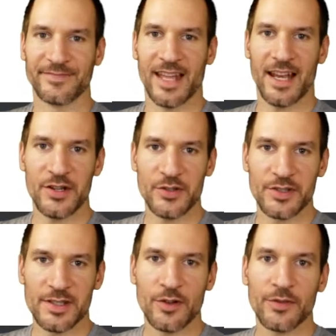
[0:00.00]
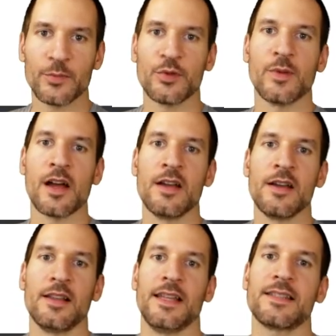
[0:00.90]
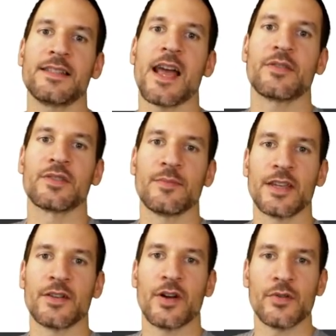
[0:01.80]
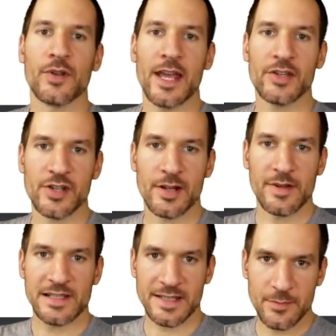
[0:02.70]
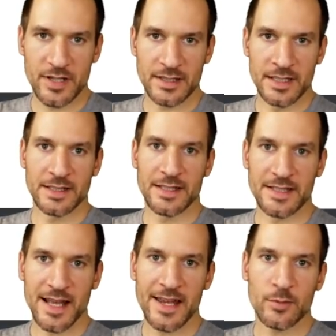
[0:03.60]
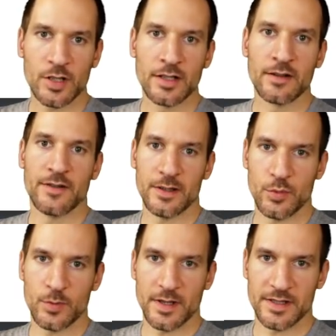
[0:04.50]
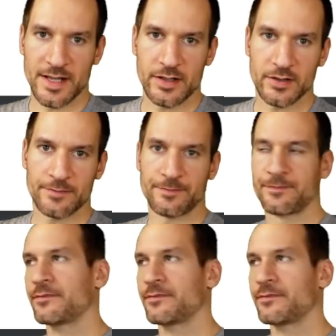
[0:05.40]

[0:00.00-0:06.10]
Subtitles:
Hello, Tibor from Boomla. Let's see how to make your own HTML snippet designable with the Boomla Designer.